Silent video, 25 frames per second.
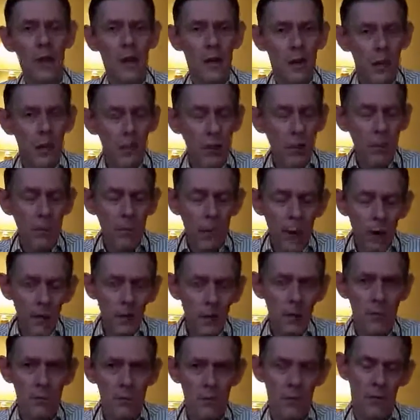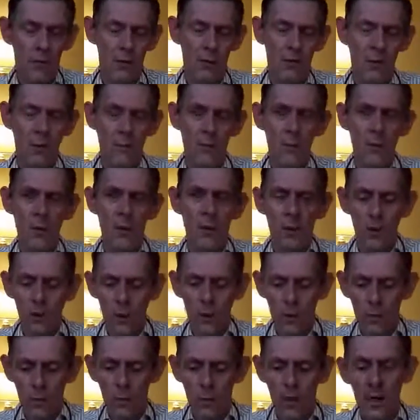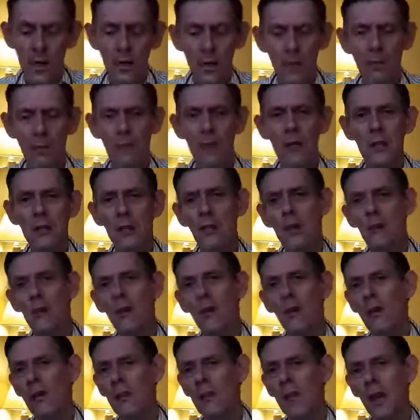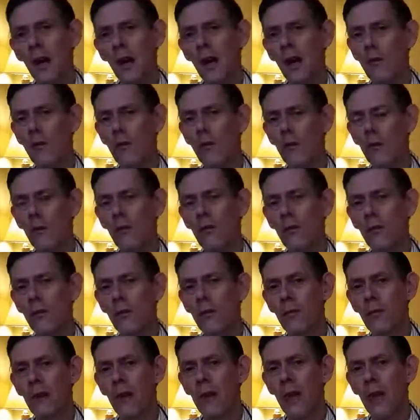It's impossible to break a piece of God's life off